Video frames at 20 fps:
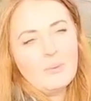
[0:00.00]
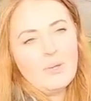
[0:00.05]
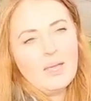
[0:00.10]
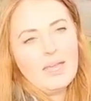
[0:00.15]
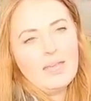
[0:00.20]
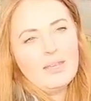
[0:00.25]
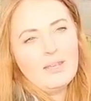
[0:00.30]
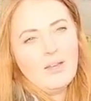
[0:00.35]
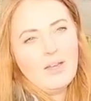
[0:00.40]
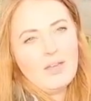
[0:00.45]

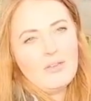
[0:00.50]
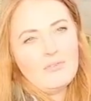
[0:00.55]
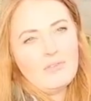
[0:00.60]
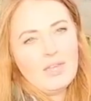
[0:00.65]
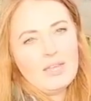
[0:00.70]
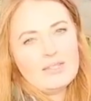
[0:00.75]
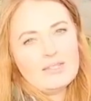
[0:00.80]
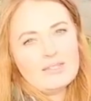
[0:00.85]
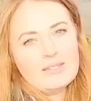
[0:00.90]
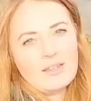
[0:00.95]
When I
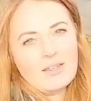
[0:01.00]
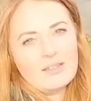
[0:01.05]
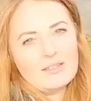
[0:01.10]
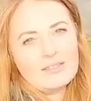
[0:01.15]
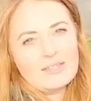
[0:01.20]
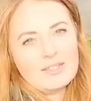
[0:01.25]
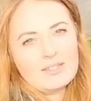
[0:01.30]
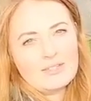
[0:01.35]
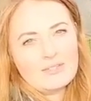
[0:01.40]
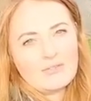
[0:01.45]
first
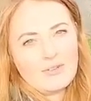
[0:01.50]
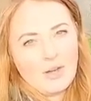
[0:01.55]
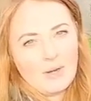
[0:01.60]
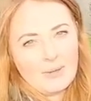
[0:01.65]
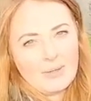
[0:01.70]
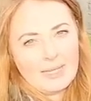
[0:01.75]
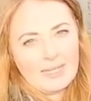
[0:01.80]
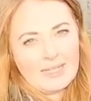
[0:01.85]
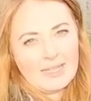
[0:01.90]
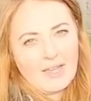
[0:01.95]
started
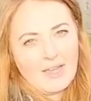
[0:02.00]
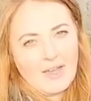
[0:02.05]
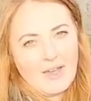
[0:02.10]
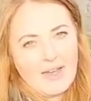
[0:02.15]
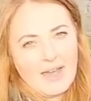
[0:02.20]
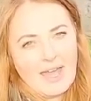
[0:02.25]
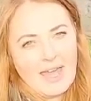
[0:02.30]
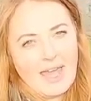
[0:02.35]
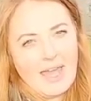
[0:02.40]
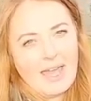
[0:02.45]
growing,
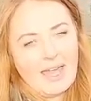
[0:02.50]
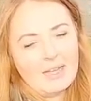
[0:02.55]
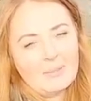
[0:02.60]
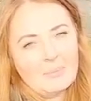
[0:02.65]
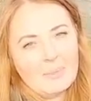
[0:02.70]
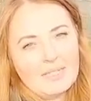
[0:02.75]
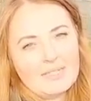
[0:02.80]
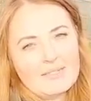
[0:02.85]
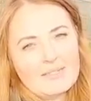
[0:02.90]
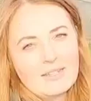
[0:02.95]
I
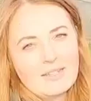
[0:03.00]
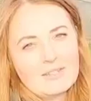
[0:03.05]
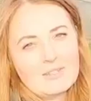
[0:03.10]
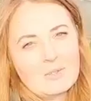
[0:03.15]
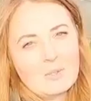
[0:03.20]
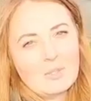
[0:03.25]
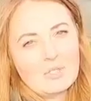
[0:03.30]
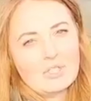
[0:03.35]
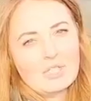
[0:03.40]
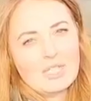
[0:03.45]
had butternut
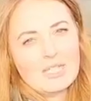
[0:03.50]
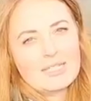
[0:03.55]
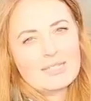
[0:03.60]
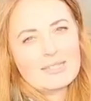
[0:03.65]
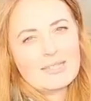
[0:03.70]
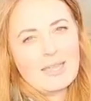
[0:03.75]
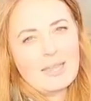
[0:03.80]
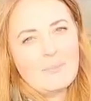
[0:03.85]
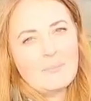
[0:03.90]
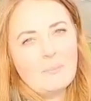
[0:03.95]

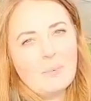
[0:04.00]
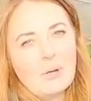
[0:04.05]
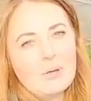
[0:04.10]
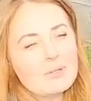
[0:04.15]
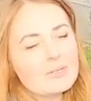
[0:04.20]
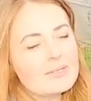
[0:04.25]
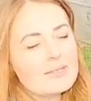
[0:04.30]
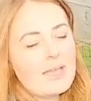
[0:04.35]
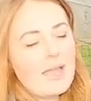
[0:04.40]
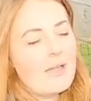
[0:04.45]
squashes in
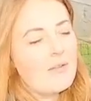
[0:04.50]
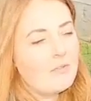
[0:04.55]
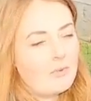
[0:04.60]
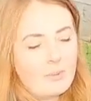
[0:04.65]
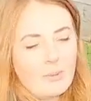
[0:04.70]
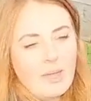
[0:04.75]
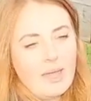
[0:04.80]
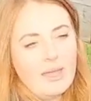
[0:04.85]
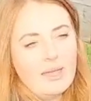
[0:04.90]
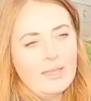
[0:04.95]
pots
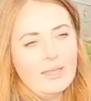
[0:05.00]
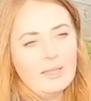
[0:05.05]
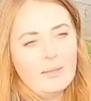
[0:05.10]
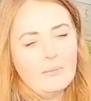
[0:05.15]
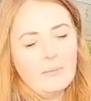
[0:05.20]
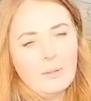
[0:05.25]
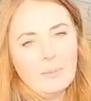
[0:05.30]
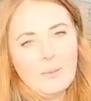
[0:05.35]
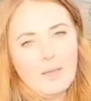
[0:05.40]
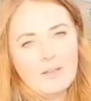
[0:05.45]
everywhere
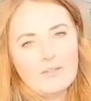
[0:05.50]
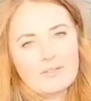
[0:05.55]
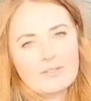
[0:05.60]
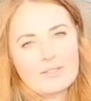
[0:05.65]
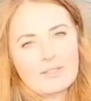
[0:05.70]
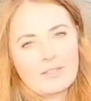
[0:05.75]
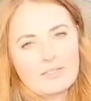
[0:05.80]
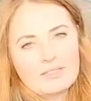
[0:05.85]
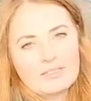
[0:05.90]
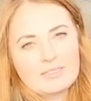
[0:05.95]
in my
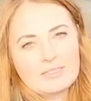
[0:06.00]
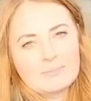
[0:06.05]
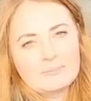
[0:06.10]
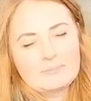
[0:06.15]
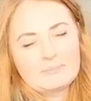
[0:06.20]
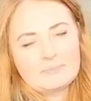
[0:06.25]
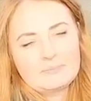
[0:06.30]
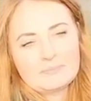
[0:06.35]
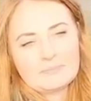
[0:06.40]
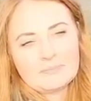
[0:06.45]
parents'
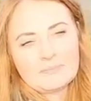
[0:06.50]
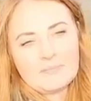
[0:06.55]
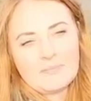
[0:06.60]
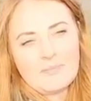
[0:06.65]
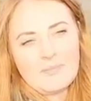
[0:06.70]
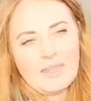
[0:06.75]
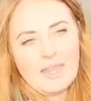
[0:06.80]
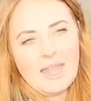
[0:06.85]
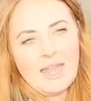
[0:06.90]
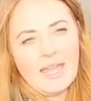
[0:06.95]
garden,
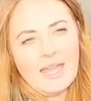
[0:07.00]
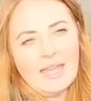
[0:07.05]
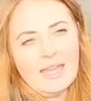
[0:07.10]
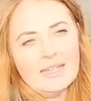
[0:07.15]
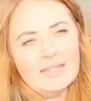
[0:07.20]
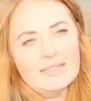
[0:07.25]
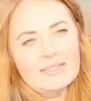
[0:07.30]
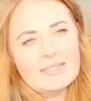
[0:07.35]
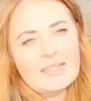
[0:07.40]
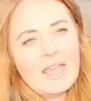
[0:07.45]

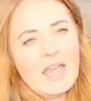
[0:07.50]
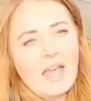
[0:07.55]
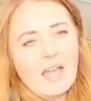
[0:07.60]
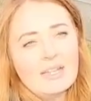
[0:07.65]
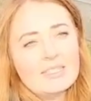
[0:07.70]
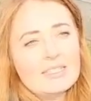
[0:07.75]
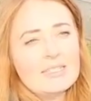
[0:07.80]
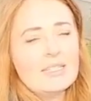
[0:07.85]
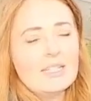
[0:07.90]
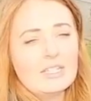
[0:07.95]
and
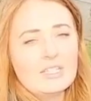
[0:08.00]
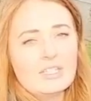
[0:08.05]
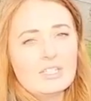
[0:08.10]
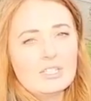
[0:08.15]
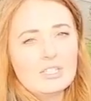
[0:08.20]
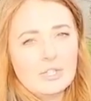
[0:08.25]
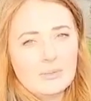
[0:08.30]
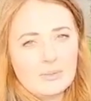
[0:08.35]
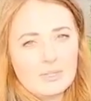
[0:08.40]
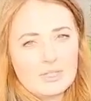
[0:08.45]
I didn't
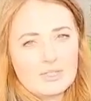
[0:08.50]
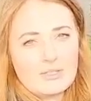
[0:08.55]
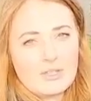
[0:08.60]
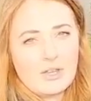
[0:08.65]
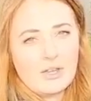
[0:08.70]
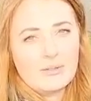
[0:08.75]
actually know at the